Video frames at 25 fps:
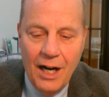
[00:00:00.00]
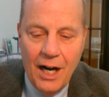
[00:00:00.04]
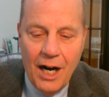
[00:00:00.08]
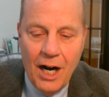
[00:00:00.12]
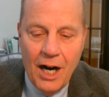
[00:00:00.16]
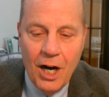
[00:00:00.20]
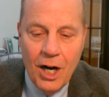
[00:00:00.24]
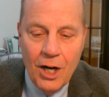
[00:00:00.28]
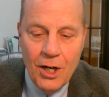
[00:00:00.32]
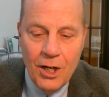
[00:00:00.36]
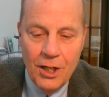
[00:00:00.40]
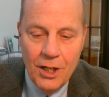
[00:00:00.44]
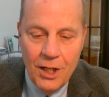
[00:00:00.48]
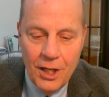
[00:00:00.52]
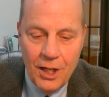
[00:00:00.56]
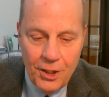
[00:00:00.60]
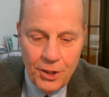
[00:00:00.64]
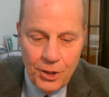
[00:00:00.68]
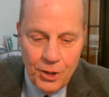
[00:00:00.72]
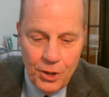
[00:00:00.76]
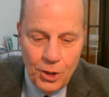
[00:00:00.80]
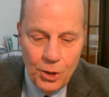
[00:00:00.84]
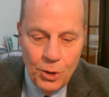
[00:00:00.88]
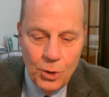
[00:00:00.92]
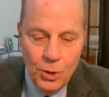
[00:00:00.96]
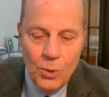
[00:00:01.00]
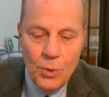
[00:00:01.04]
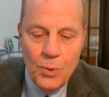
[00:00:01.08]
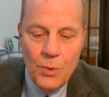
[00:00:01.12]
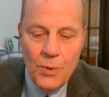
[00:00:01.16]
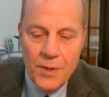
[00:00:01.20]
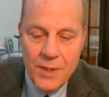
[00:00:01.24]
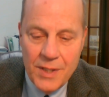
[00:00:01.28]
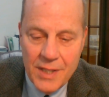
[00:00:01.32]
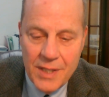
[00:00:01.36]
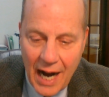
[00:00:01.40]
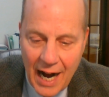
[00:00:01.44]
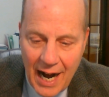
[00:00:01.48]
Are you
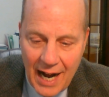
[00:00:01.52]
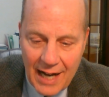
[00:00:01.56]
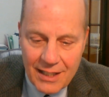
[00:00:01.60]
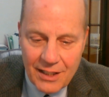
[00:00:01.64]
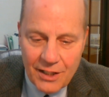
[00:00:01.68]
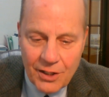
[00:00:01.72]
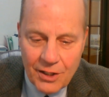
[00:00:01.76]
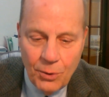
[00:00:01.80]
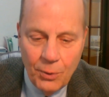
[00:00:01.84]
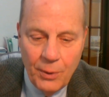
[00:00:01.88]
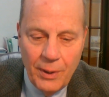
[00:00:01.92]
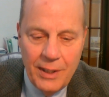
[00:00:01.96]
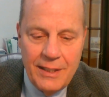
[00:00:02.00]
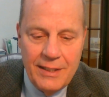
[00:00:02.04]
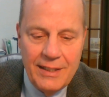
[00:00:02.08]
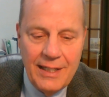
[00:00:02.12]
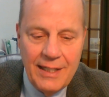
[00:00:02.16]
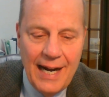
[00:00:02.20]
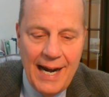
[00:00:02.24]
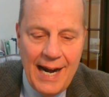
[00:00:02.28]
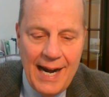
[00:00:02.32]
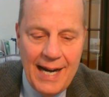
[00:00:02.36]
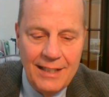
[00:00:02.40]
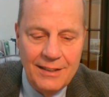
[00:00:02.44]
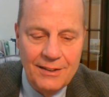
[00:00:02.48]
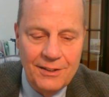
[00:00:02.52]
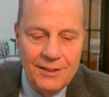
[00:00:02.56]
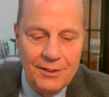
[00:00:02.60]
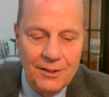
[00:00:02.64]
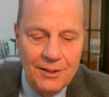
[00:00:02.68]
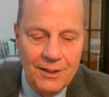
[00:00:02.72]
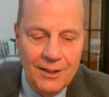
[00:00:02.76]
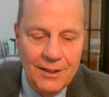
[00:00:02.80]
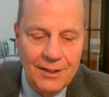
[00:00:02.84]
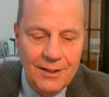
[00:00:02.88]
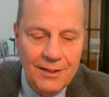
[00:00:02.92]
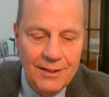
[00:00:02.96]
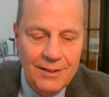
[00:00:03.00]
not going to
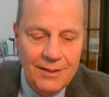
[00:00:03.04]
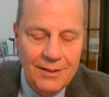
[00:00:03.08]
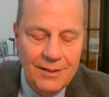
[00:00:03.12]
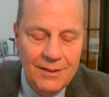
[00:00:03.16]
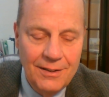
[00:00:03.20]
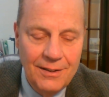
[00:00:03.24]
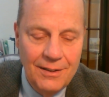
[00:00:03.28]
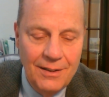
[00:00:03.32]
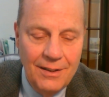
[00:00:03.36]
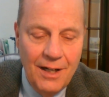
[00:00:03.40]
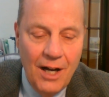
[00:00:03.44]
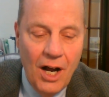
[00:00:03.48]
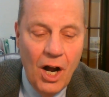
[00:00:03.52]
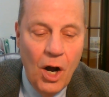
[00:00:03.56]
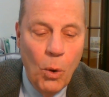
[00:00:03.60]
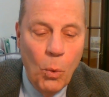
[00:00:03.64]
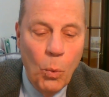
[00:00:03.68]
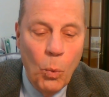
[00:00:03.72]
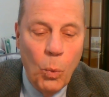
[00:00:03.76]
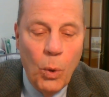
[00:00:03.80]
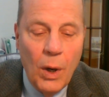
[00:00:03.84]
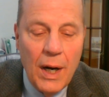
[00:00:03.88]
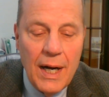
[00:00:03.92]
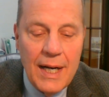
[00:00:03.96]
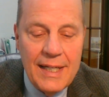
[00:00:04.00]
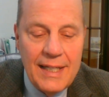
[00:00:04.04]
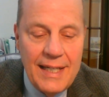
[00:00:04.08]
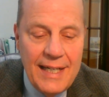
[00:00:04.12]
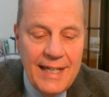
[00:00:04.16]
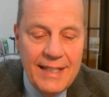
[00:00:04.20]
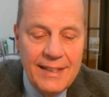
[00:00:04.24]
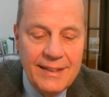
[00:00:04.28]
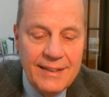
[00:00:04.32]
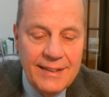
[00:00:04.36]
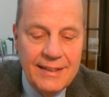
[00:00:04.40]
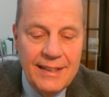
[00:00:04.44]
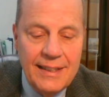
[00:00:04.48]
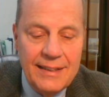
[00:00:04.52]
answer? What
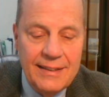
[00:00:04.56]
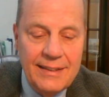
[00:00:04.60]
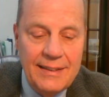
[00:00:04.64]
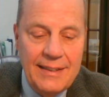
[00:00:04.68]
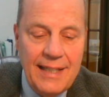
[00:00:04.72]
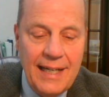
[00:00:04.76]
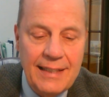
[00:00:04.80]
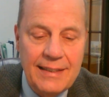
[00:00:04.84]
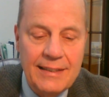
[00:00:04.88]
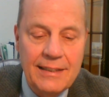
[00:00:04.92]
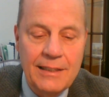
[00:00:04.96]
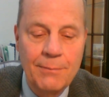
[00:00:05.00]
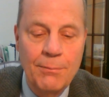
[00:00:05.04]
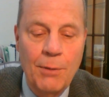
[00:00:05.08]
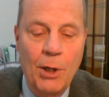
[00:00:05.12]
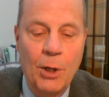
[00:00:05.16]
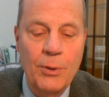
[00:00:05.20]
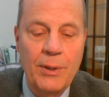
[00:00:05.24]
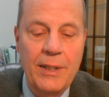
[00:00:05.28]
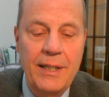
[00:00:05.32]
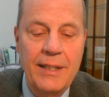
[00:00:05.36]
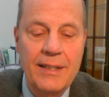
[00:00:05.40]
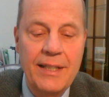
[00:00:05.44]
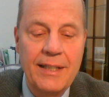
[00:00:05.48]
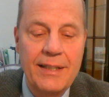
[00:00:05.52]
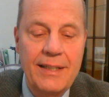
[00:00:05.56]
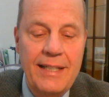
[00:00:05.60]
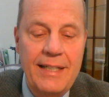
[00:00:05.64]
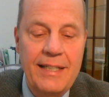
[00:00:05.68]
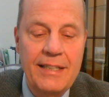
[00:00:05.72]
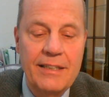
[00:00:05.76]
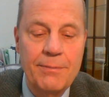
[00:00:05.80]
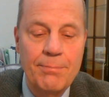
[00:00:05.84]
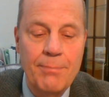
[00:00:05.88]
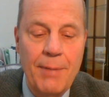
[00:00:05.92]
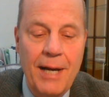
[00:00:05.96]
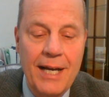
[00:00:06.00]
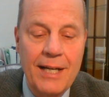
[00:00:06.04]
is this testimony that
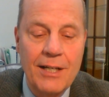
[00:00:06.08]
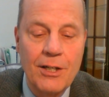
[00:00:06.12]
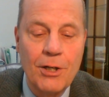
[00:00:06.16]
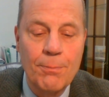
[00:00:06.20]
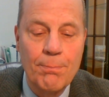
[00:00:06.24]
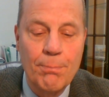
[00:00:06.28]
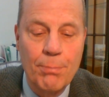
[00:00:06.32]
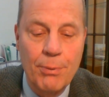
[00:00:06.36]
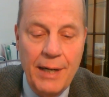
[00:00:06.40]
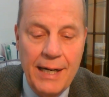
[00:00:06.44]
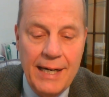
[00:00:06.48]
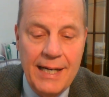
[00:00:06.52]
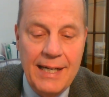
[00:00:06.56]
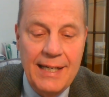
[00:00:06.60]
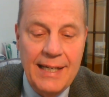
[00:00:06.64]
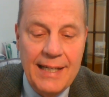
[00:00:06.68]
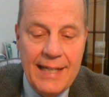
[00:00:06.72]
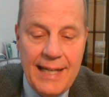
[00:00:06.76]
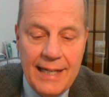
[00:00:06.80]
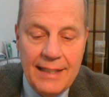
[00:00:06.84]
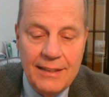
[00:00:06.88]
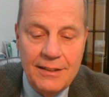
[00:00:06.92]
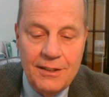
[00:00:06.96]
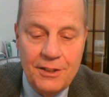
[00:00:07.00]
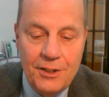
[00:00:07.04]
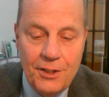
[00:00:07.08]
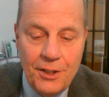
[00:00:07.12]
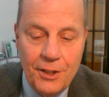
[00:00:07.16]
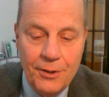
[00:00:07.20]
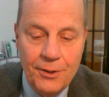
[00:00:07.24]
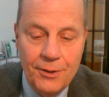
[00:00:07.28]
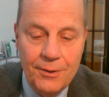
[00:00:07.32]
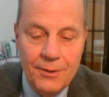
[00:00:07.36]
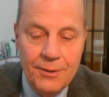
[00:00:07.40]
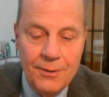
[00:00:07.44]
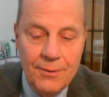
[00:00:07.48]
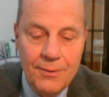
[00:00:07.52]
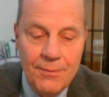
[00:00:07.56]
these men are bringing against you?
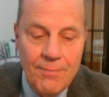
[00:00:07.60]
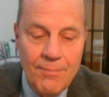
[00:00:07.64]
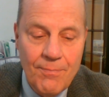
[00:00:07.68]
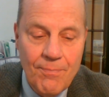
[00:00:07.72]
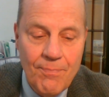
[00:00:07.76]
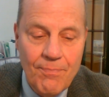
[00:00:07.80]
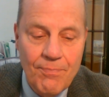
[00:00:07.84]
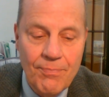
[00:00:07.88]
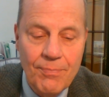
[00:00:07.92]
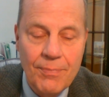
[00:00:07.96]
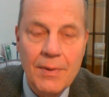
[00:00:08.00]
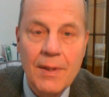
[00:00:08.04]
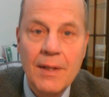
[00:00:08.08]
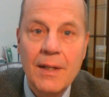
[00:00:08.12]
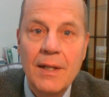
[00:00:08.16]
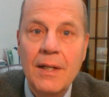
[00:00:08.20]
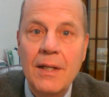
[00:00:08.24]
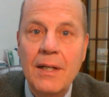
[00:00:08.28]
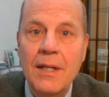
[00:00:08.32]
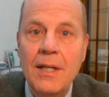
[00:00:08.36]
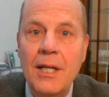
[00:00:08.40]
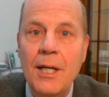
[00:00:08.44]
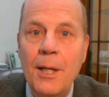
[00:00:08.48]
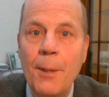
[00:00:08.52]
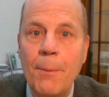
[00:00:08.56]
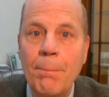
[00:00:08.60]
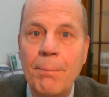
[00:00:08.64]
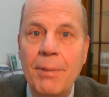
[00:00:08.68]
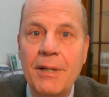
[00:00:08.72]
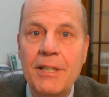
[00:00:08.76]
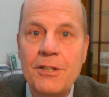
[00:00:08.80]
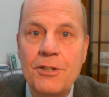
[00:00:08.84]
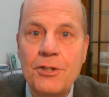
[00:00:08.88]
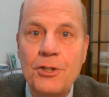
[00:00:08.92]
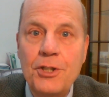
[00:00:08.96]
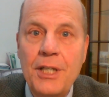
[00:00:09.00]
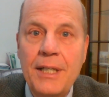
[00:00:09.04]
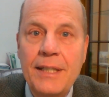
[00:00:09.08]

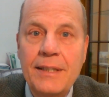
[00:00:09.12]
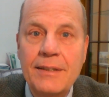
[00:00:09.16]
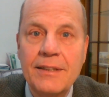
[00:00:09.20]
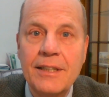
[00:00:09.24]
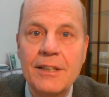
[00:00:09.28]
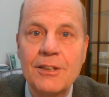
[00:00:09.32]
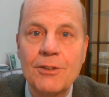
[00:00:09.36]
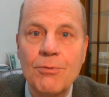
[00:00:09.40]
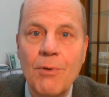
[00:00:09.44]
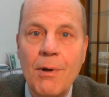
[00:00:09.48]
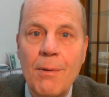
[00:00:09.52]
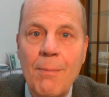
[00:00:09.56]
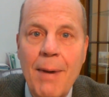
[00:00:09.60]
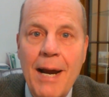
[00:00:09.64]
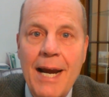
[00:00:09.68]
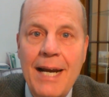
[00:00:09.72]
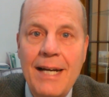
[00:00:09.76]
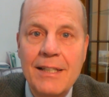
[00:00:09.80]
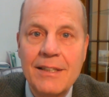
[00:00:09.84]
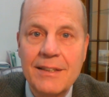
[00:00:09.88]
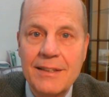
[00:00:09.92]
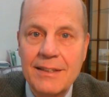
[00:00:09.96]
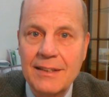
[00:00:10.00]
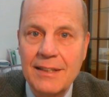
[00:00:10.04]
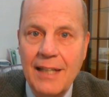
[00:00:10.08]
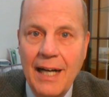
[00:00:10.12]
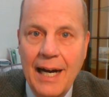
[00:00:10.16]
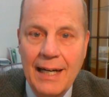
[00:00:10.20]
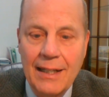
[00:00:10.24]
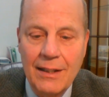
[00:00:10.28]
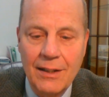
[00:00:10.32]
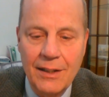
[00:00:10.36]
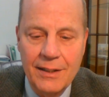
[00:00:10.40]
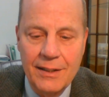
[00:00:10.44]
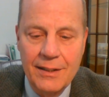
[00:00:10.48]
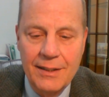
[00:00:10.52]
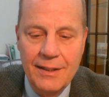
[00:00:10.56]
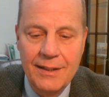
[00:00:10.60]
But Jesus remained
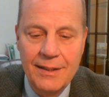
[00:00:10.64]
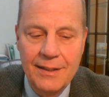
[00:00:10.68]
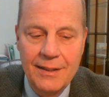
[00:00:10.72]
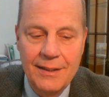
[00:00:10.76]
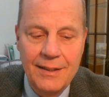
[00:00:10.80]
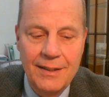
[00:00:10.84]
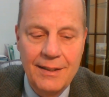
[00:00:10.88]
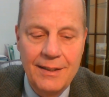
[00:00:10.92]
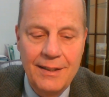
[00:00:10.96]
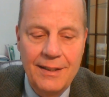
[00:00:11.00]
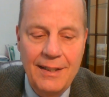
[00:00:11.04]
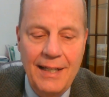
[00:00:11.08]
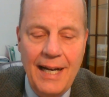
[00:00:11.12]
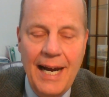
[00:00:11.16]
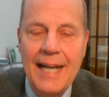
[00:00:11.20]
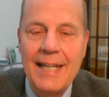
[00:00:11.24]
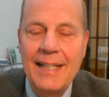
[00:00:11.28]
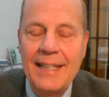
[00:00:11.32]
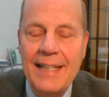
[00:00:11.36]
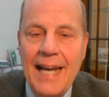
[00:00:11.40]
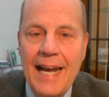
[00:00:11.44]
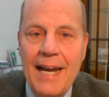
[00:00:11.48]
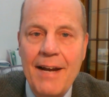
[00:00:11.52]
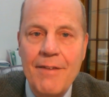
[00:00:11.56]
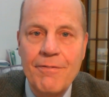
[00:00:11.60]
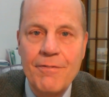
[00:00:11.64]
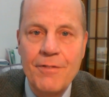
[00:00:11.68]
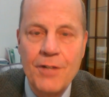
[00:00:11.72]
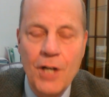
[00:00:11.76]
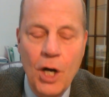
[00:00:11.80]
silent and gave